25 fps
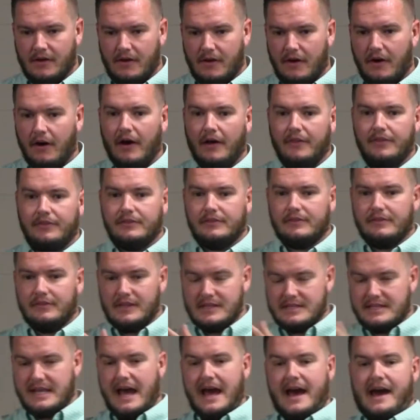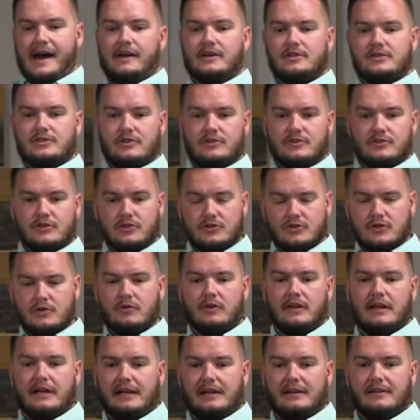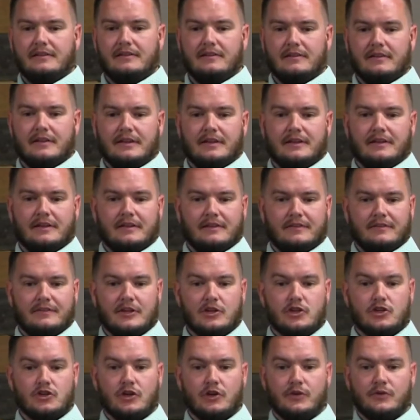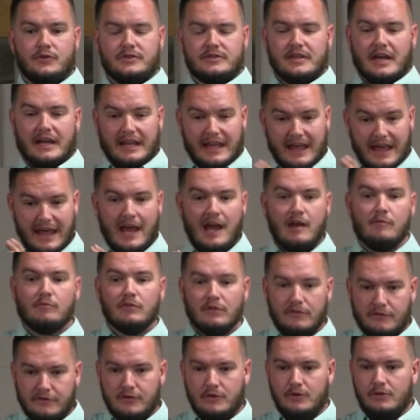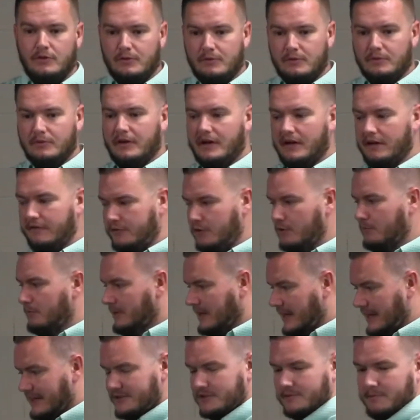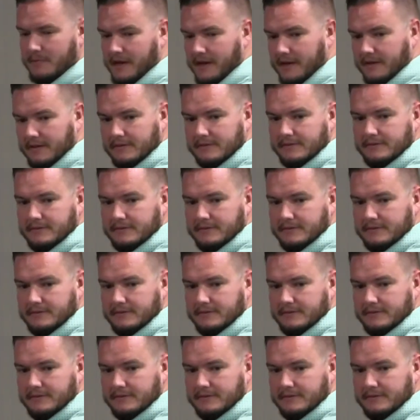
on the dash there's a screen that shows a camera view of your blind spot.